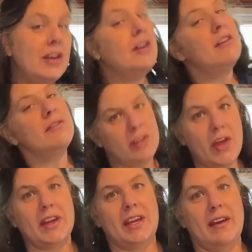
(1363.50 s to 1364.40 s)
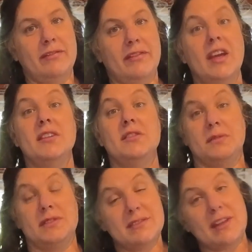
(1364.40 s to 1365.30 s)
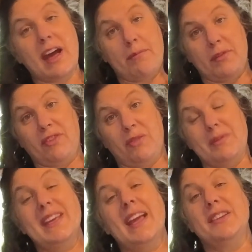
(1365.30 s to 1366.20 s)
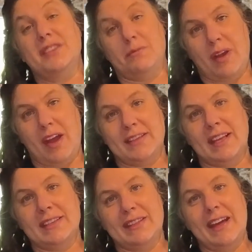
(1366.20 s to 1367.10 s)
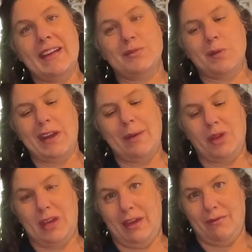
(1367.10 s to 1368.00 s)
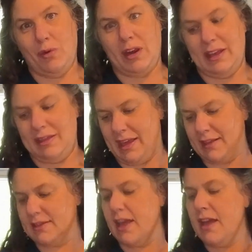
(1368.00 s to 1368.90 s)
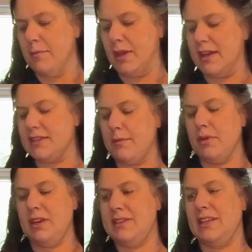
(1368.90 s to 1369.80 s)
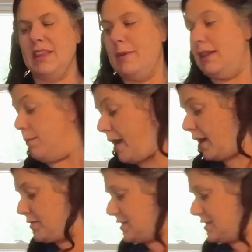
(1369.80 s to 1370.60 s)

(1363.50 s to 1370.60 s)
for long enough to stop the fermentation process, and that's what I'm looking for in these, because I'm going to stick them in little bottles.